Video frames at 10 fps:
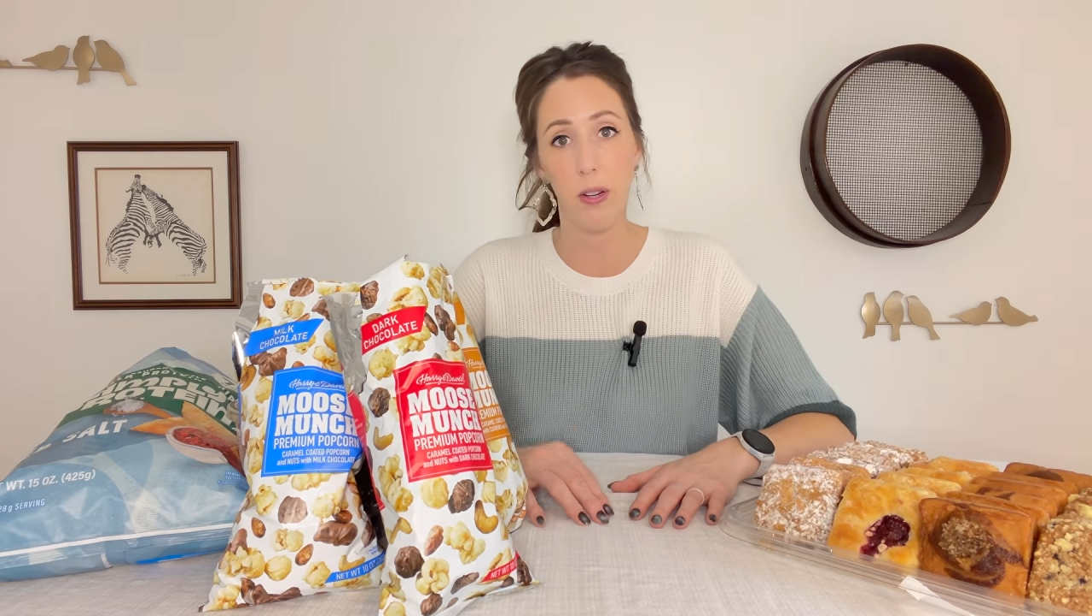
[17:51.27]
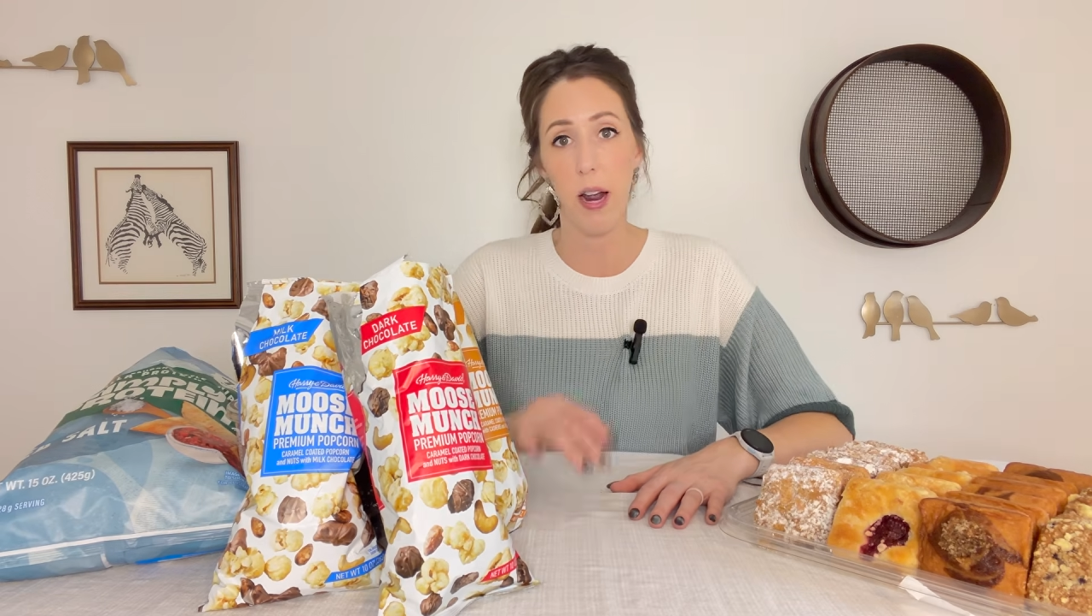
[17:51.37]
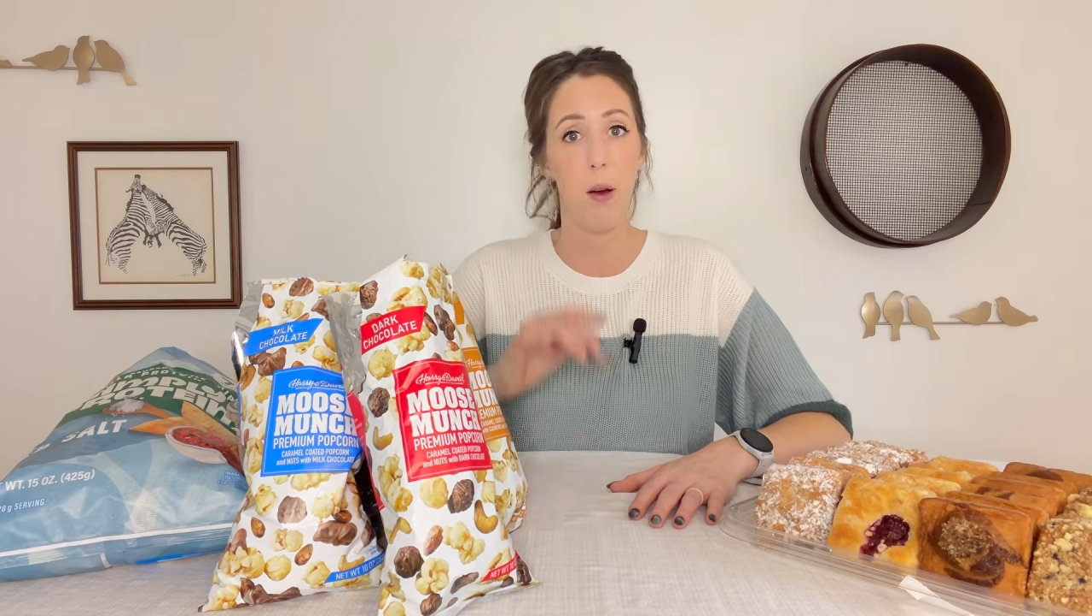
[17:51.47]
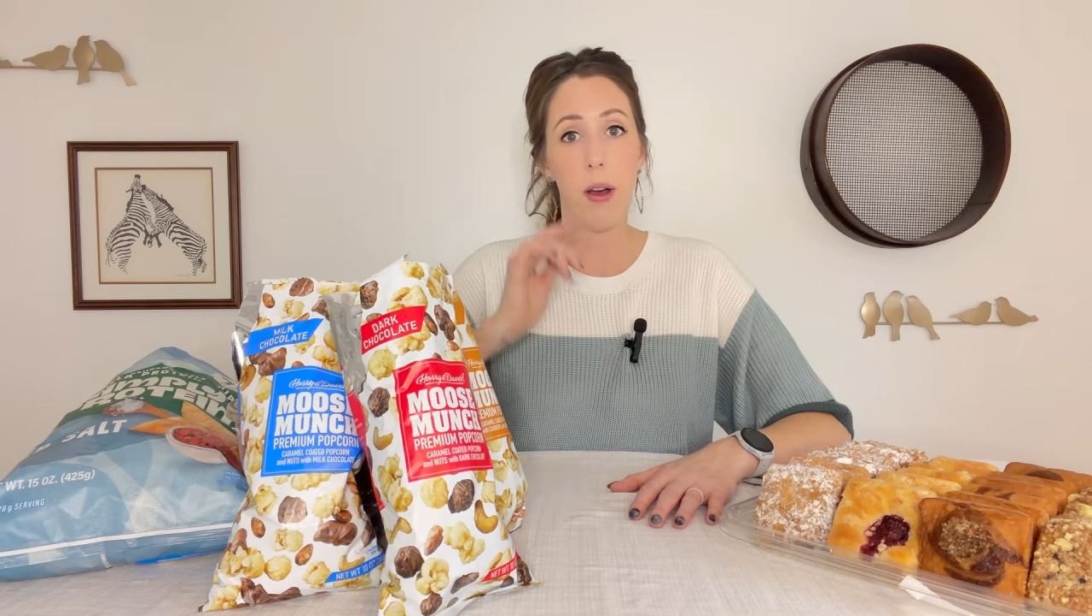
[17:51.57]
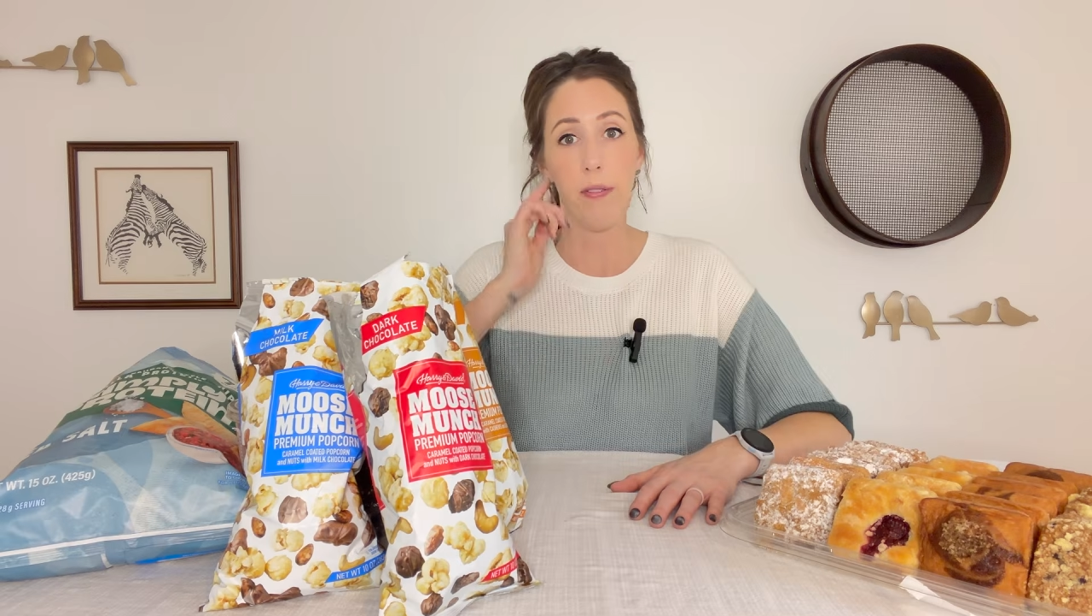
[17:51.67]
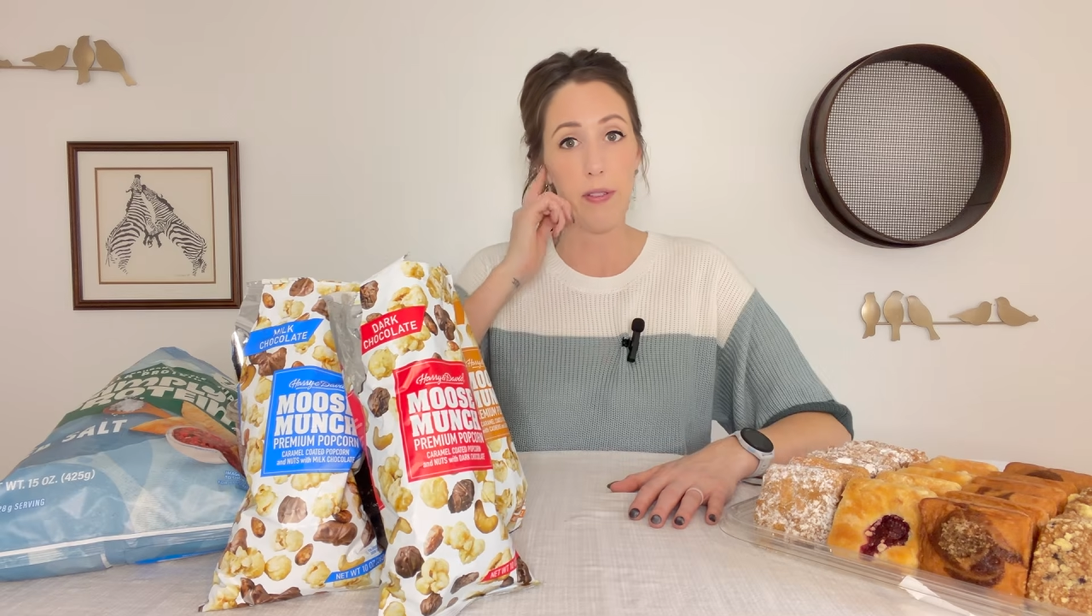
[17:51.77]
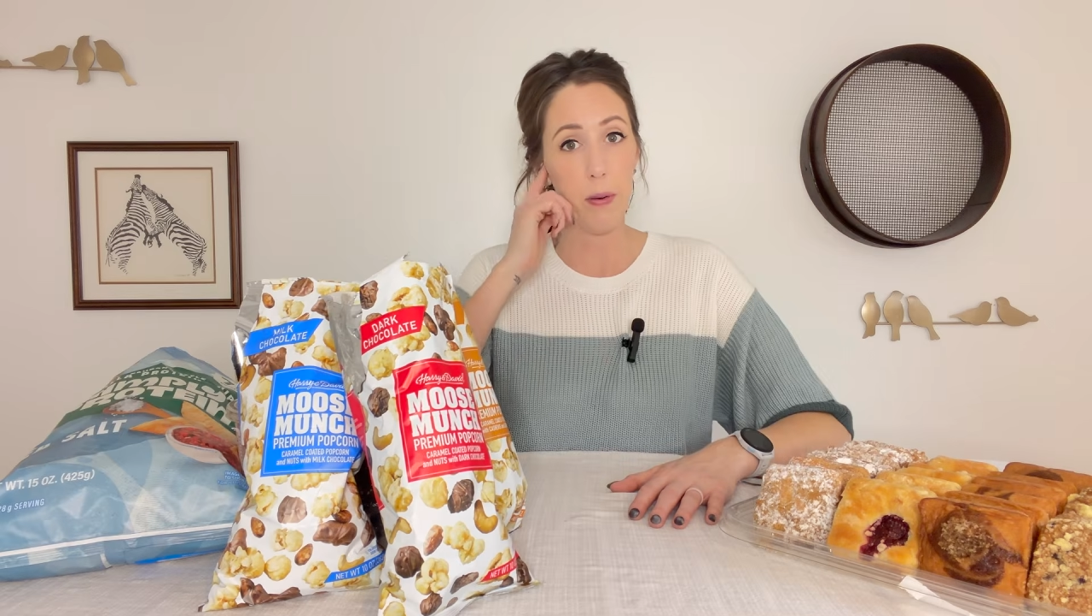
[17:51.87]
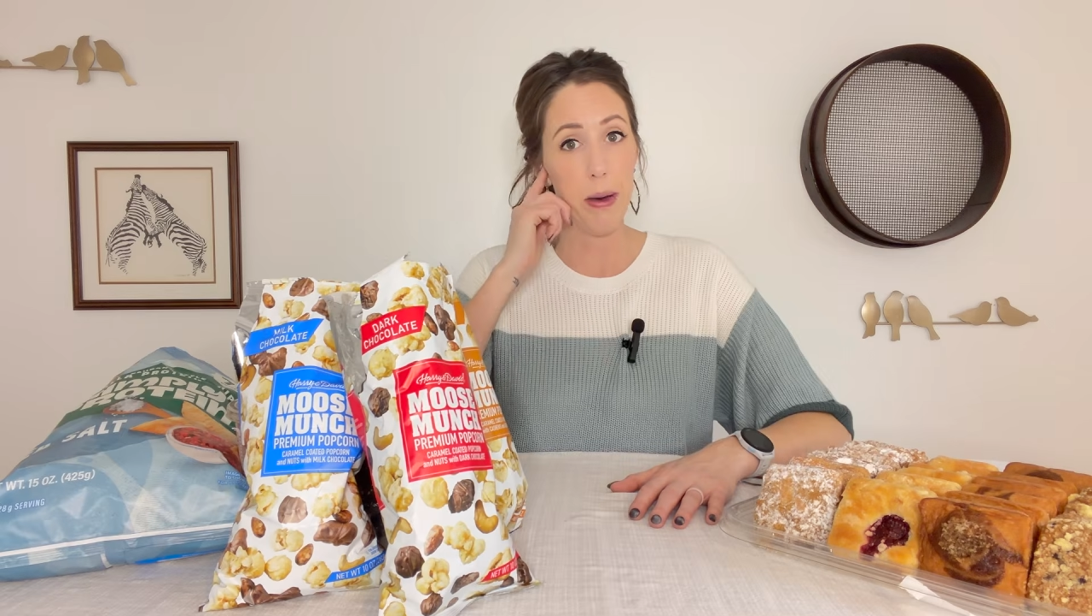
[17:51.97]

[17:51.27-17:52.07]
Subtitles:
And now I feel